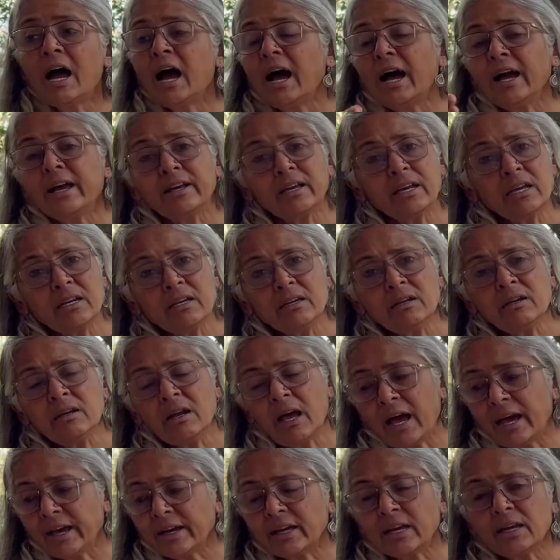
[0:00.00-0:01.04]
I
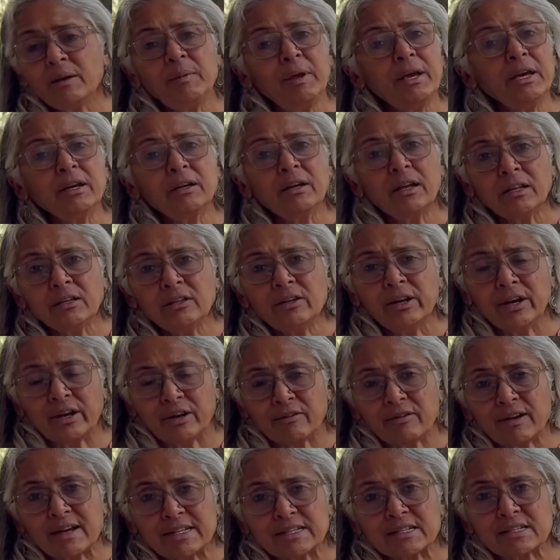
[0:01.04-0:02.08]
can make another
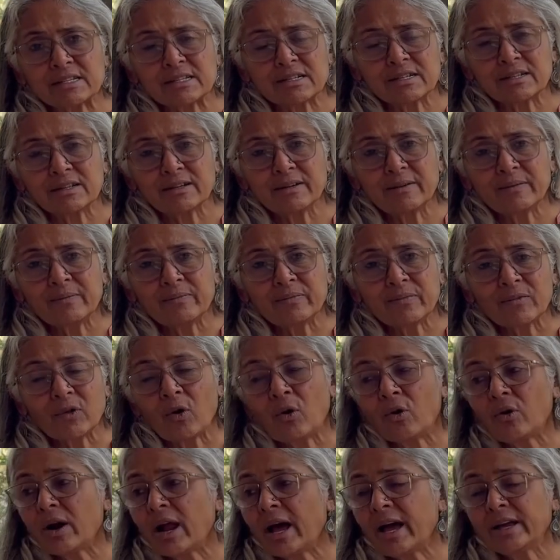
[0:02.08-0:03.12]
request,
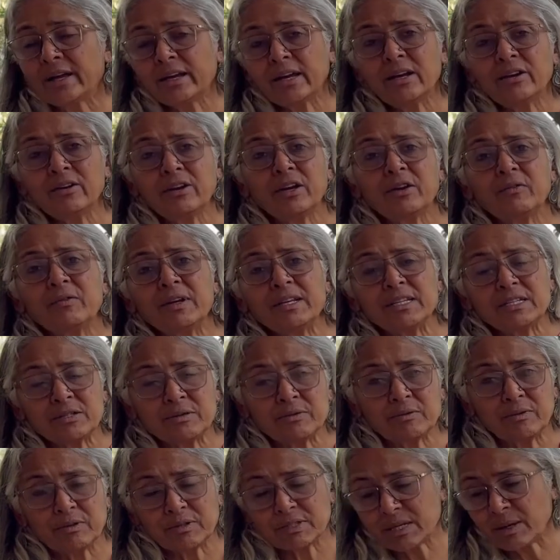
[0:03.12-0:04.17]
or I can request
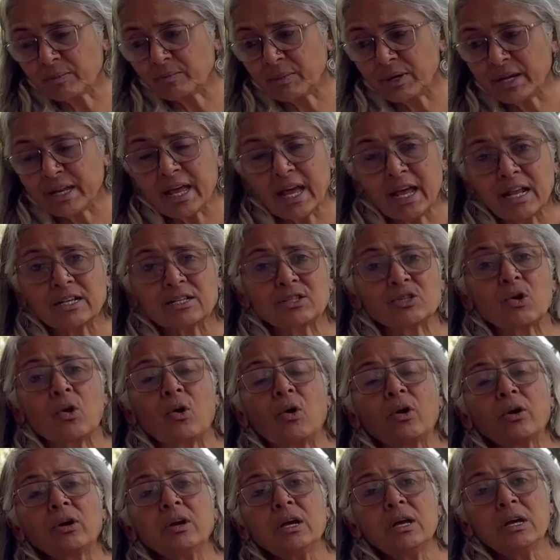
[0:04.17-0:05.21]
somebody else
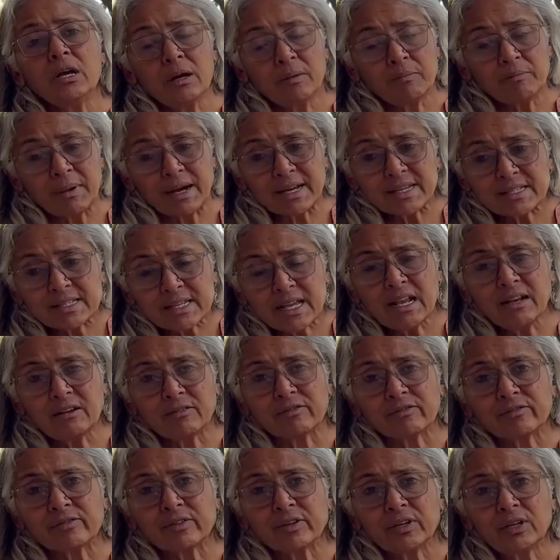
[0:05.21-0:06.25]
or myself
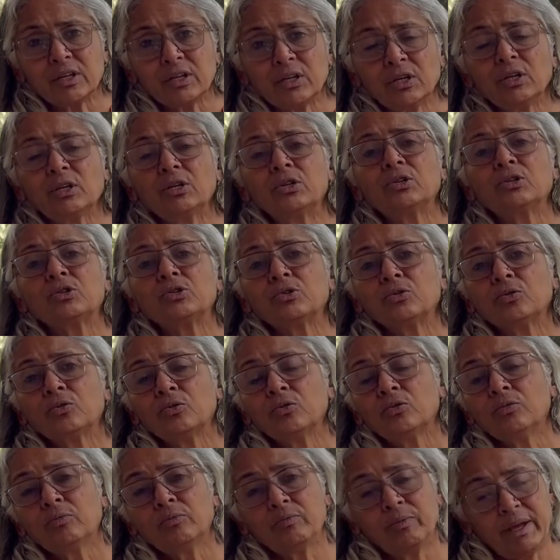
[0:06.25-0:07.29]

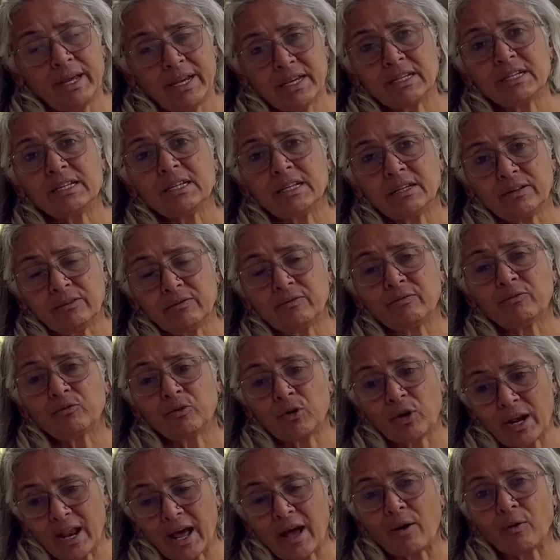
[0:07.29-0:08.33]
to make tea for
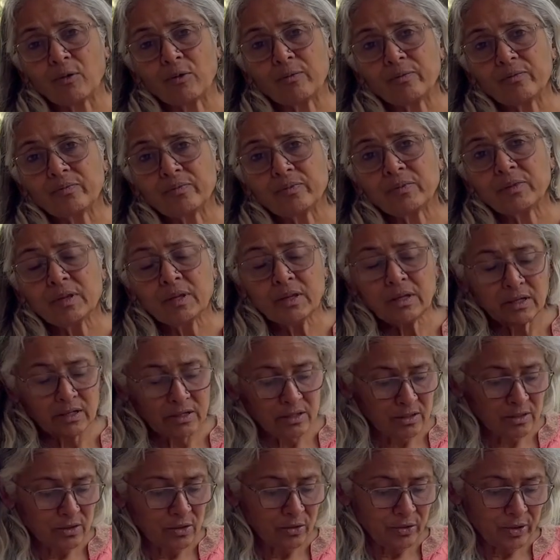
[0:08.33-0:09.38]
now.
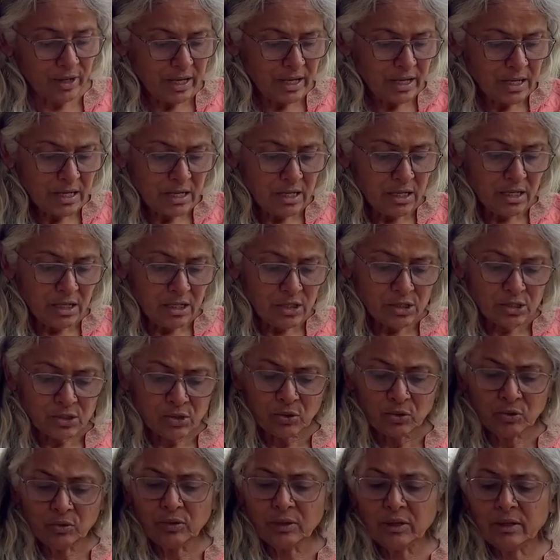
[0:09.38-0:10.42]
Okay,
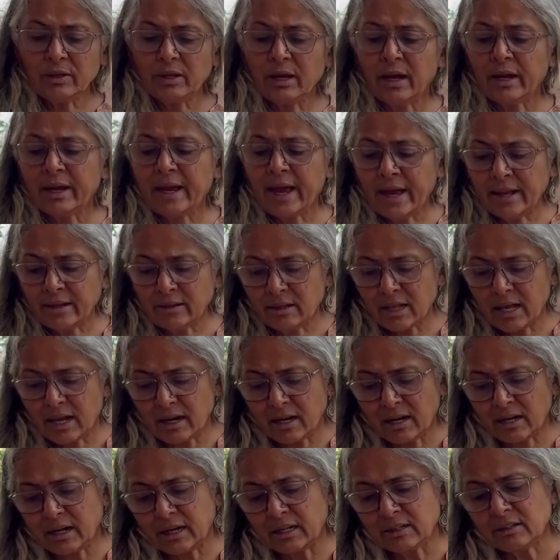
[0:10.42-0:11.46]
so again there
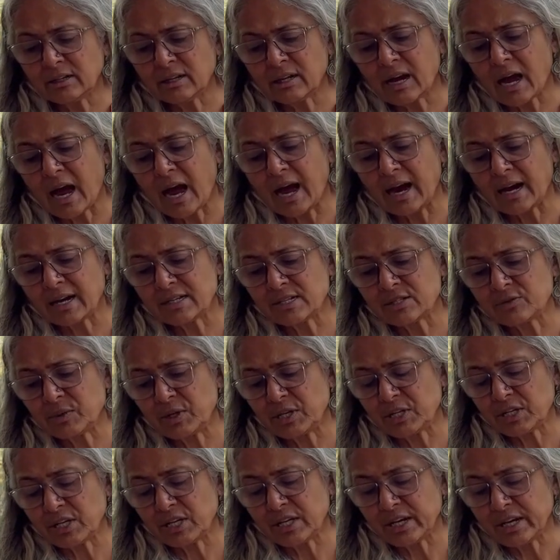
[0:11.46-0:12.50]
are other cards
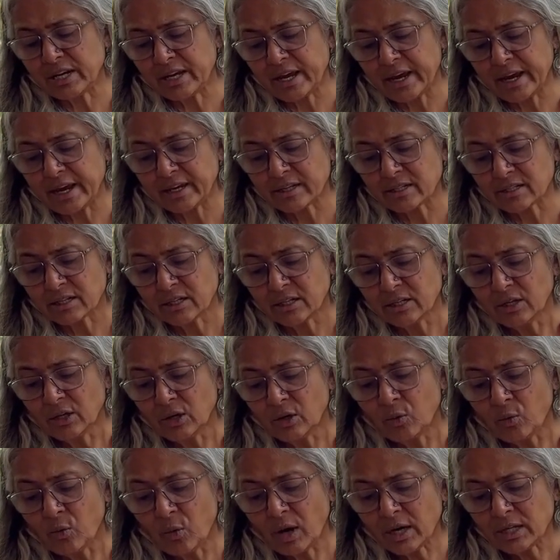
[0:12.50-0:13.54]
which indicate
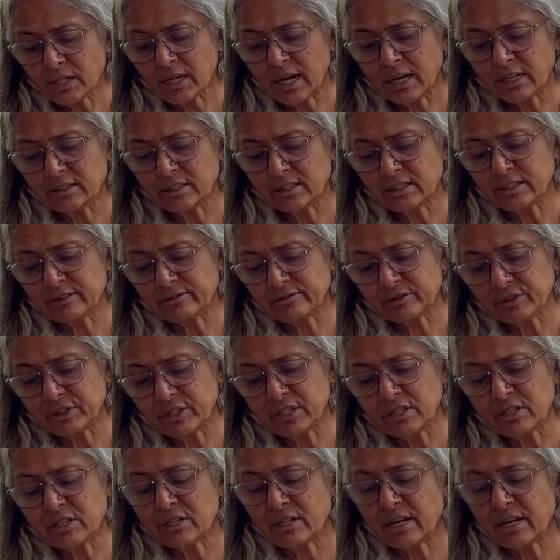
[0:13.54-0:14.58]
what are the different